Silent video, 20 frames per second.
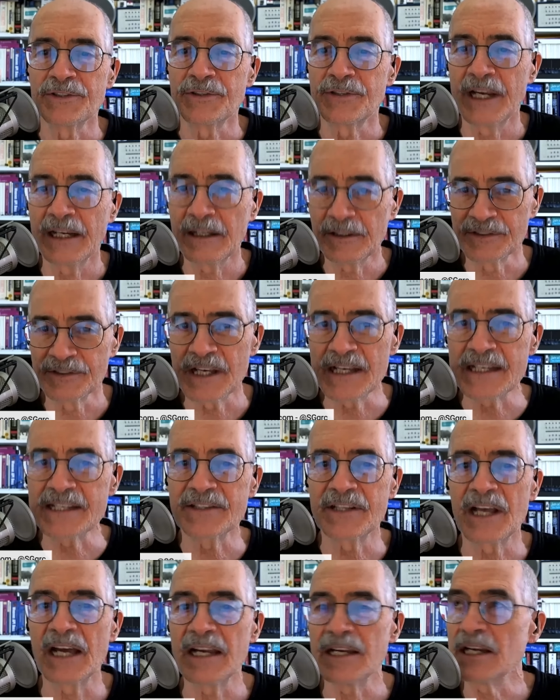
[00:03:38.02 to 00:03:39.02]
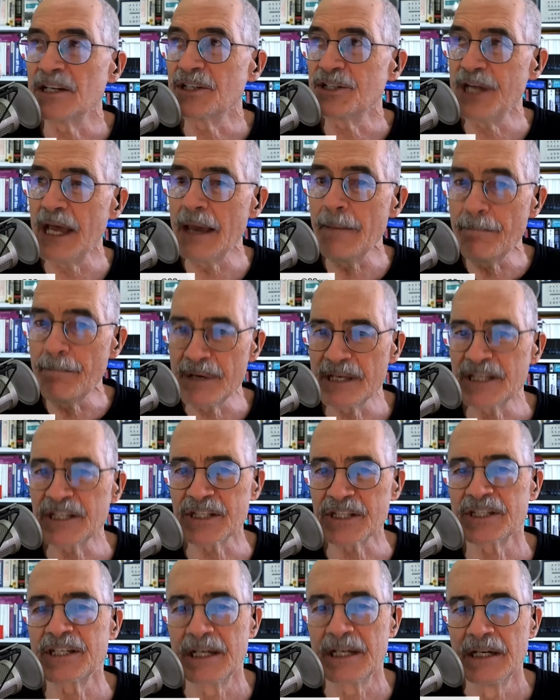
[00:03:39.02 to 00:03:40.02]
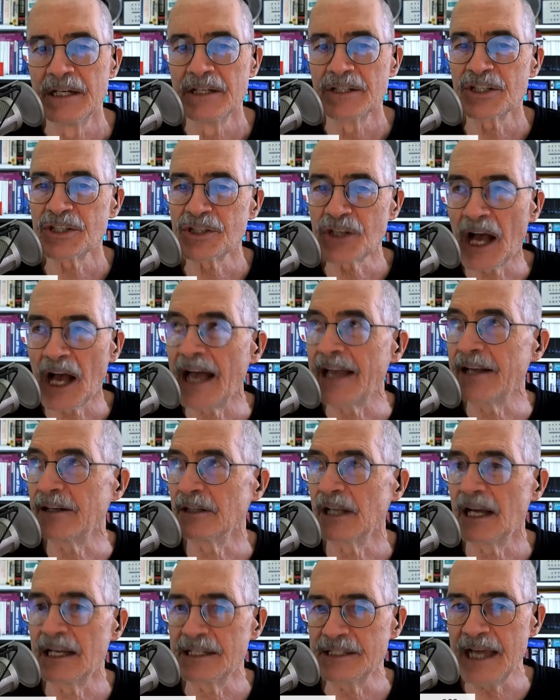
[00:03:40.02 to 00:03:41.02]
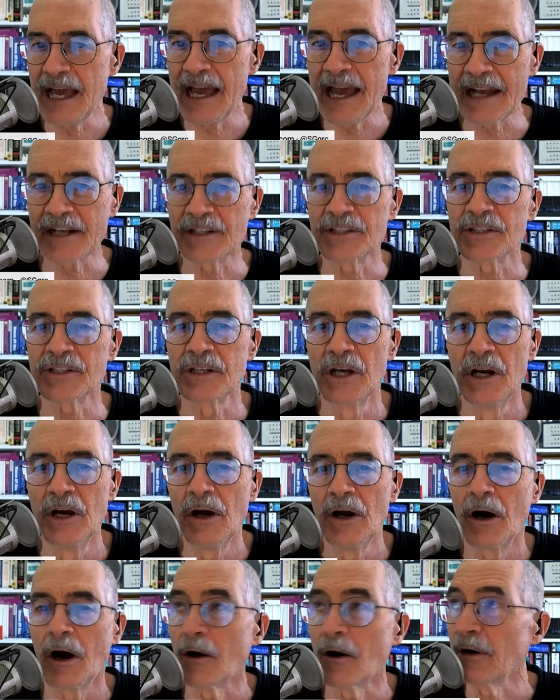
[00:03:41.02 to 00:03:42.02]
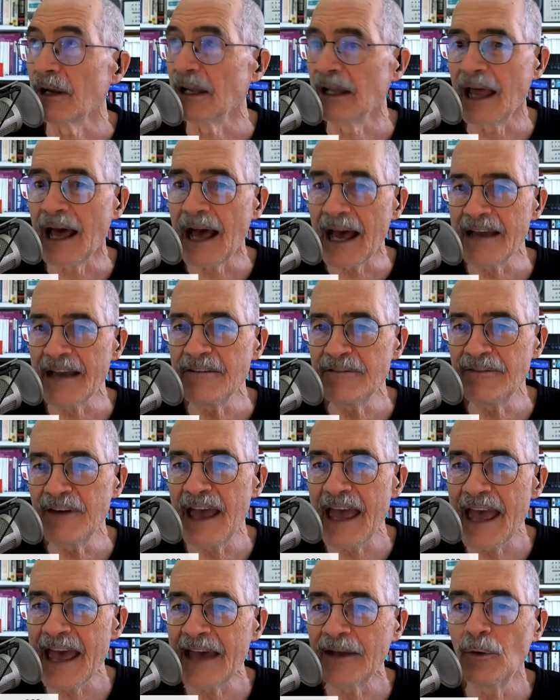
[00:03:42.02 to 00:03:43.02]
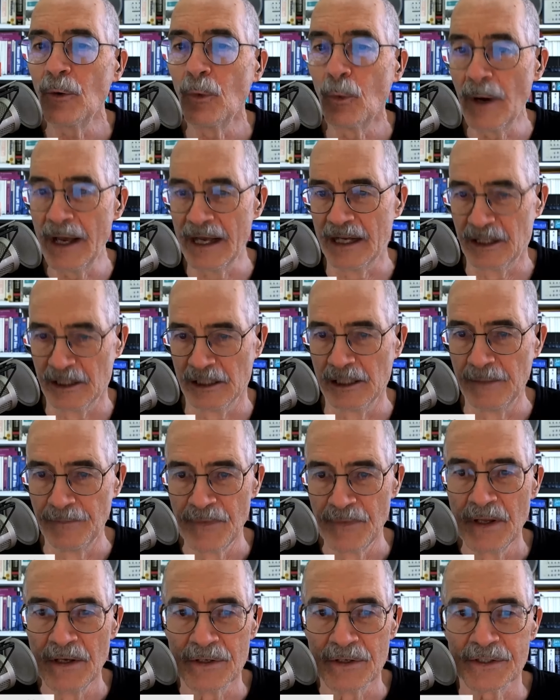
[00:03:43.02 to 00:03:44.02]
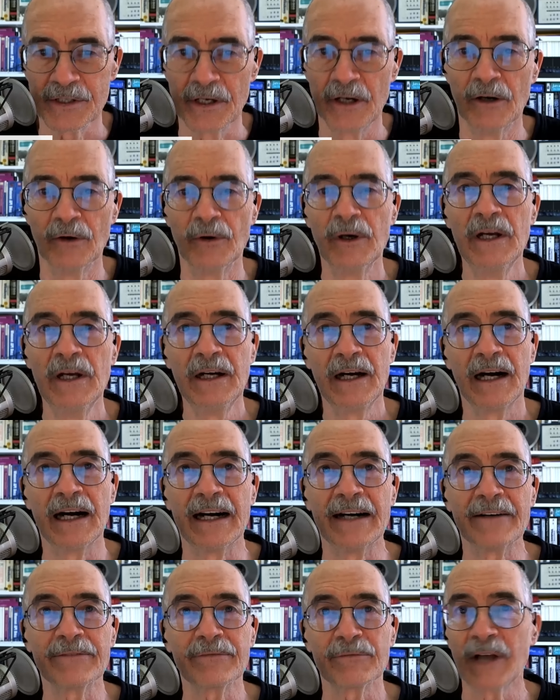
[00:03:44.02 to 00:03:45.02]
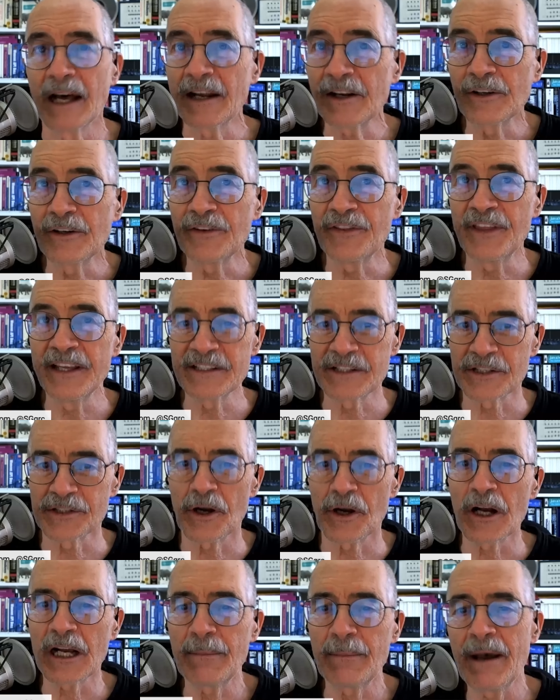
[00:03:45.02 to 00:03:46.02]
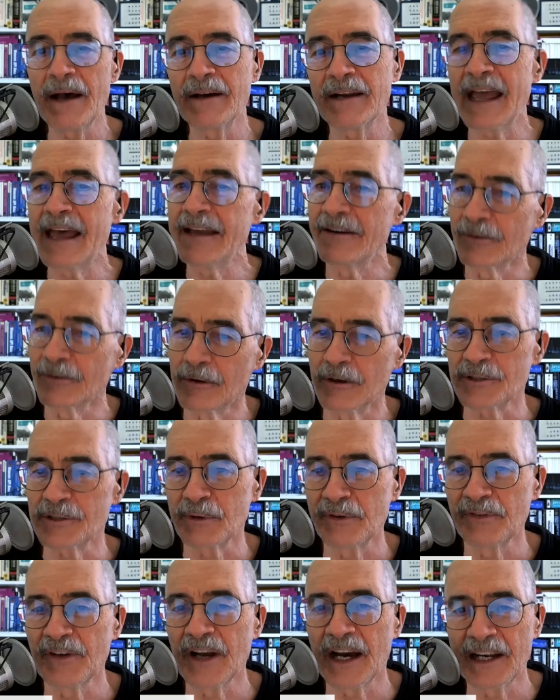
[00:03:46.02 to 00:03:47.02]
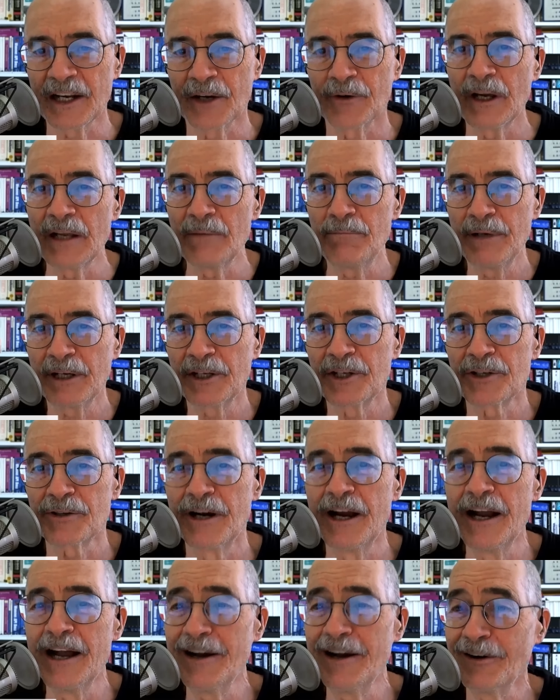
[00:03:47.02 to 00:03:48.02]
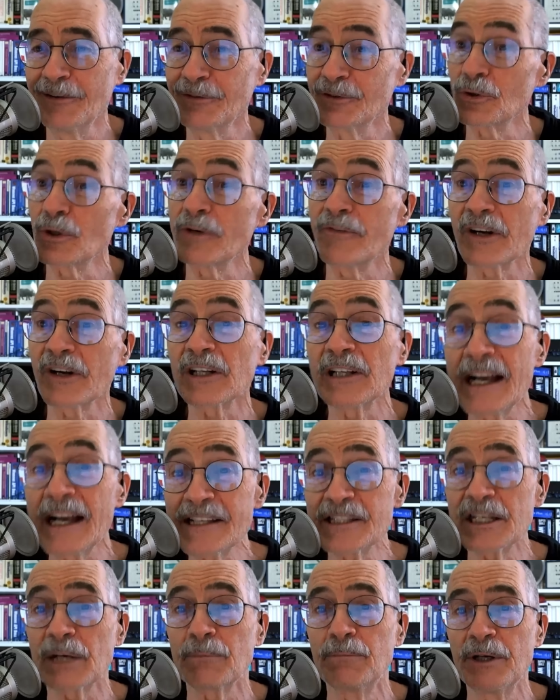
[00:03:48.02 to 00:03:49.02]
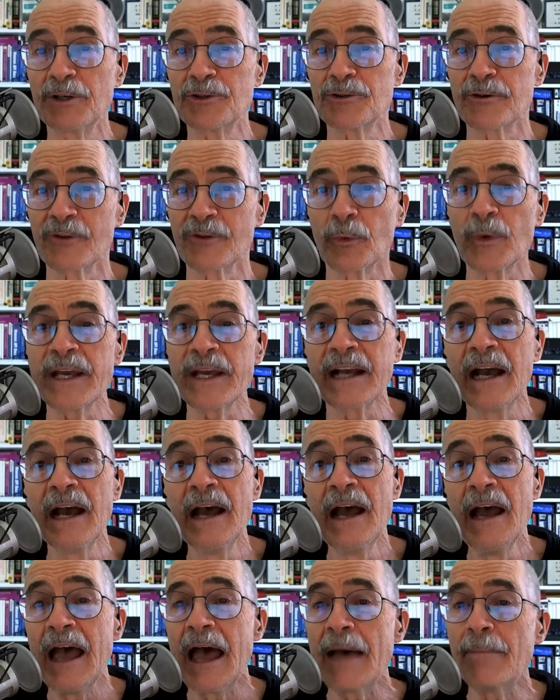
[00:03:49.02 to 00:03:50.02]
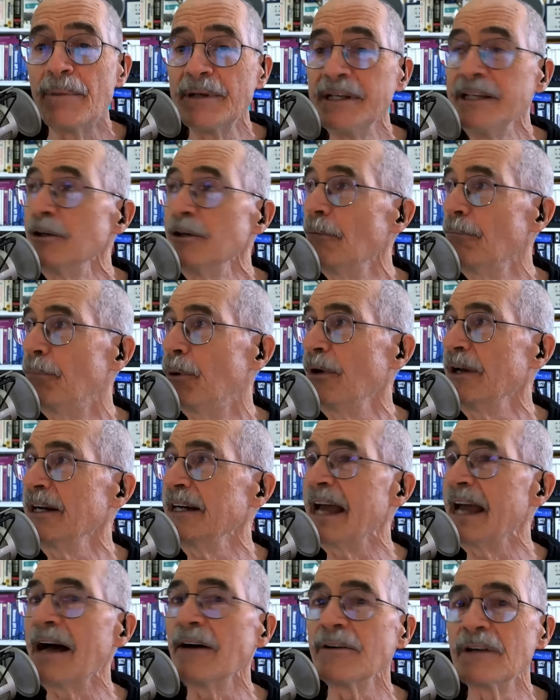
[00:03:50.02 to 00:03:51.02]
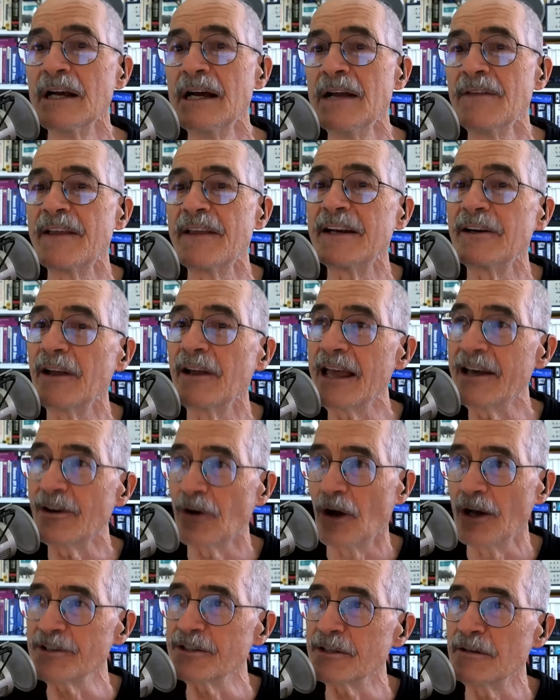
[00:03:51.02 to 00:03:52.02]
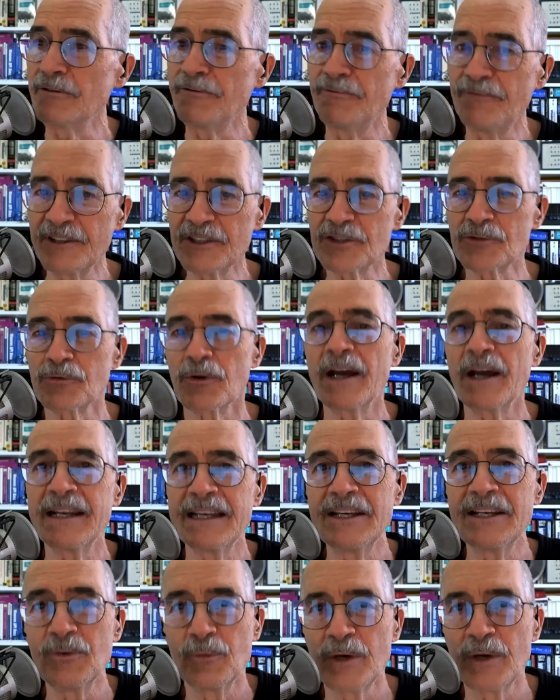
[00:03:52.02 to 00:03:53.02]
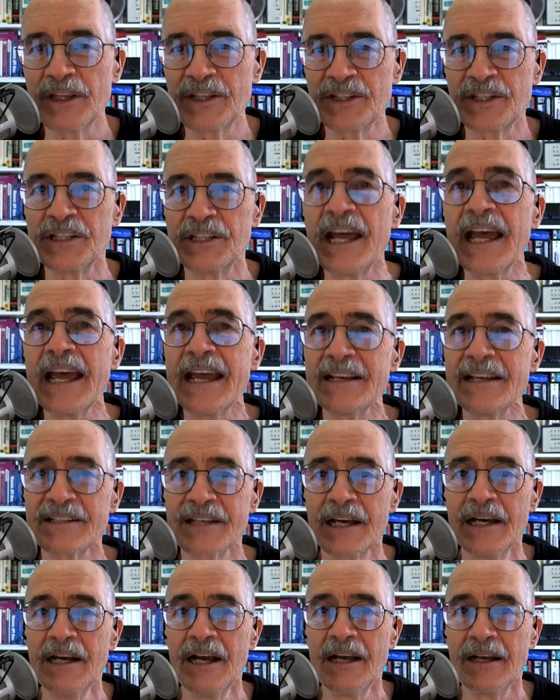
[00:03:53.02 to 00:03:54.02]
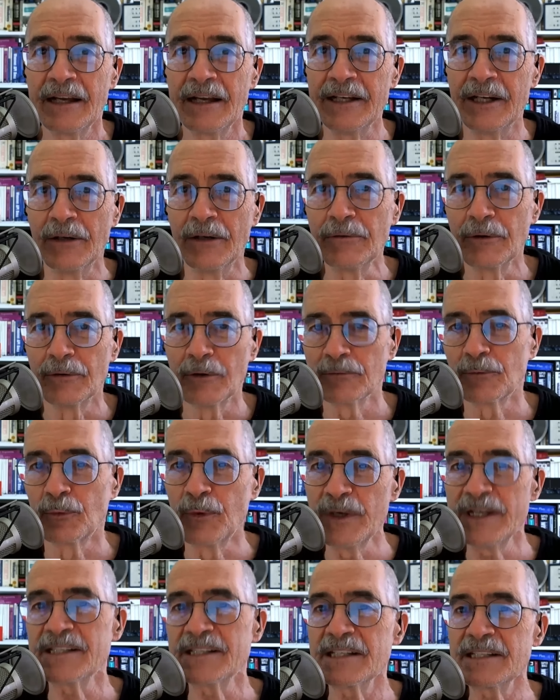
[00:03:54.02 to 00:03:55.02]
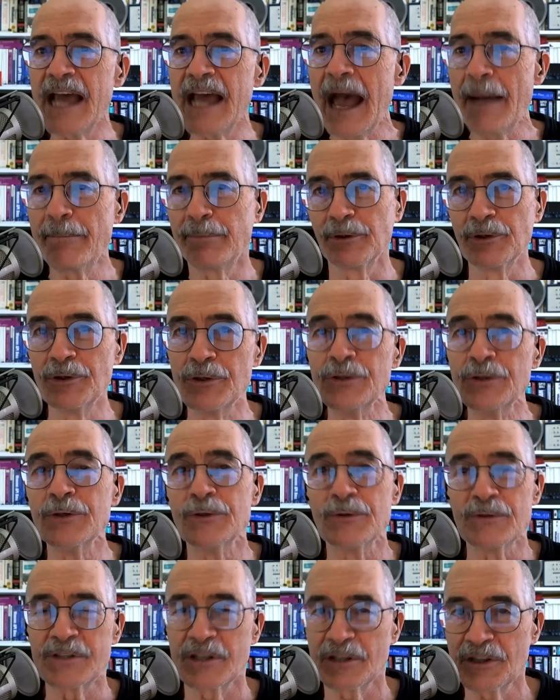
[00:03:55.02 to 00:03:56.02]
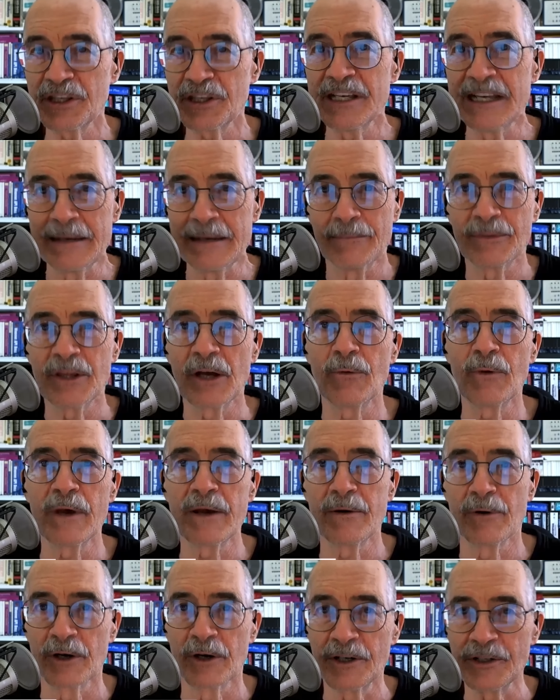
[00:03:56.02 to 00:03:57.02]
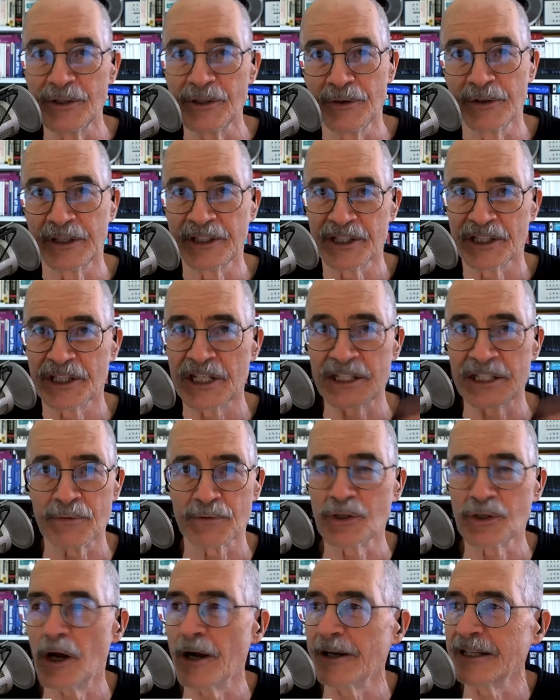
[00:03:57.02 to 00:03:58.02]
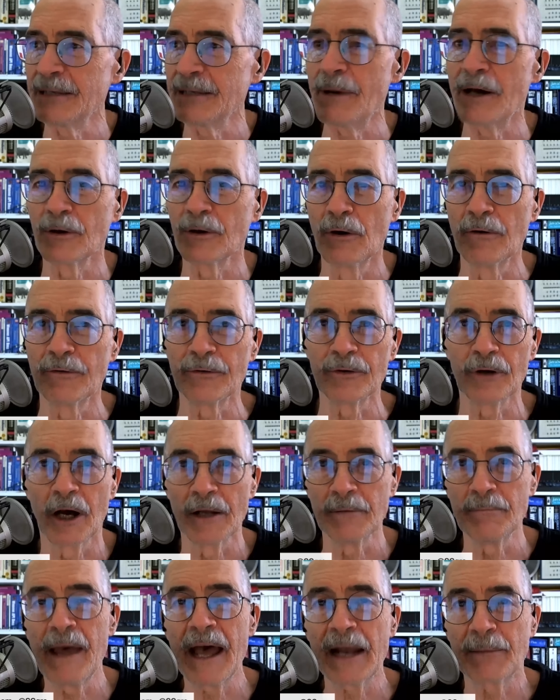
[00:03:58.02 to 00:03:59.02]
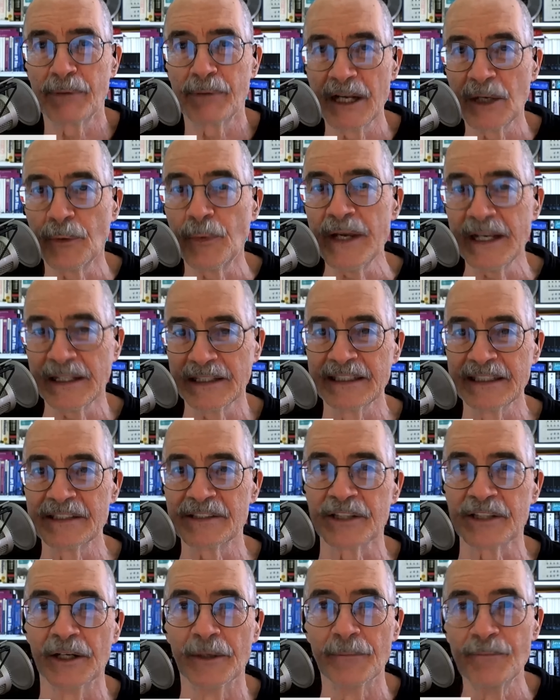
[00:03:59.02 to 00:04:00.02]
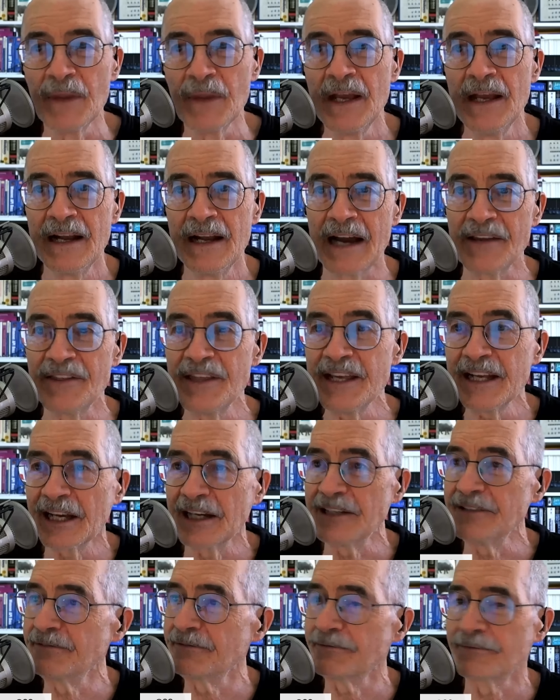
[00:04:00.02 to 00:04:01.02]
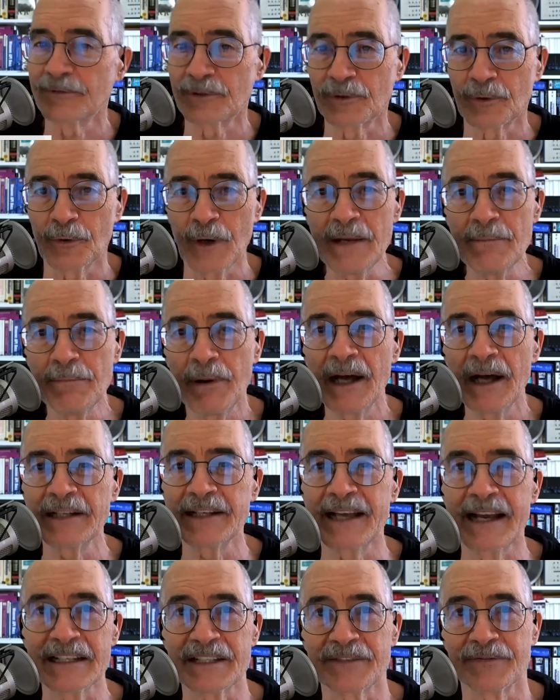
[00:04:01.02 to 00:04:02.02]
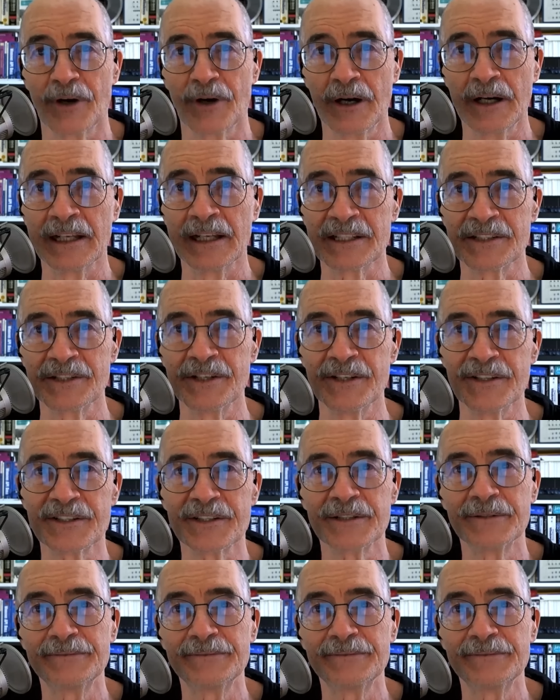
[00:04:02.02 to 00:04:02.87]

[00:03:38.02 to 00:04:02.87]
tells us that Tempest-style attacks are alive and well. So a uh, lot of good things to talk about. And of course, we've got a great picture of sort of a classic Picture of the Week. And Benito pointed out that it, it also fits right in with today's, you know, recent Apple news theme that we were you just were talking about over on Mac Break Weekly. So I think a great podcast for our listeners.